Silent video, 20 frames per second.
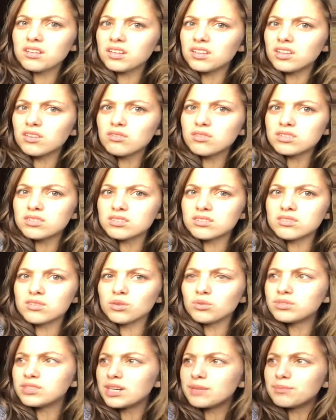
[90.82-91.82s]
there is
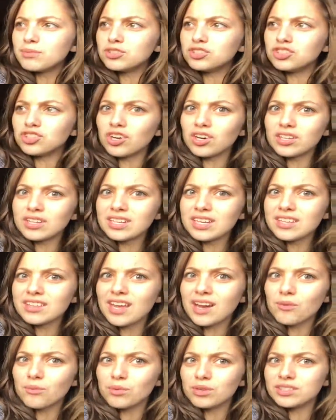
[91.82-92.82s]
no type of jolly in
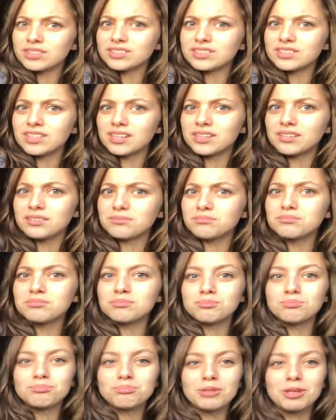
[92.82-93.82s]
that one set.
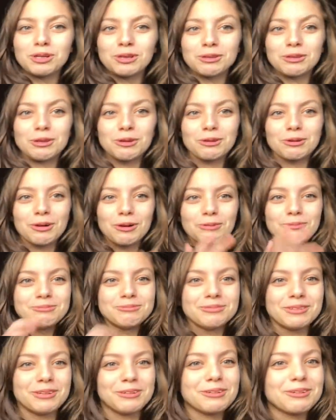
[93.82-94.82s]
There you go,
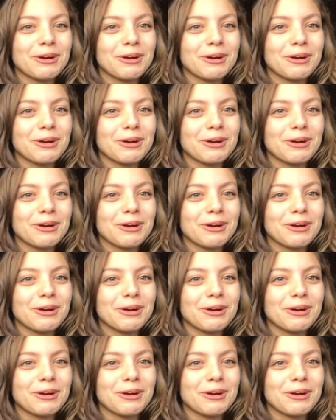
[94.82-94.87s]
there you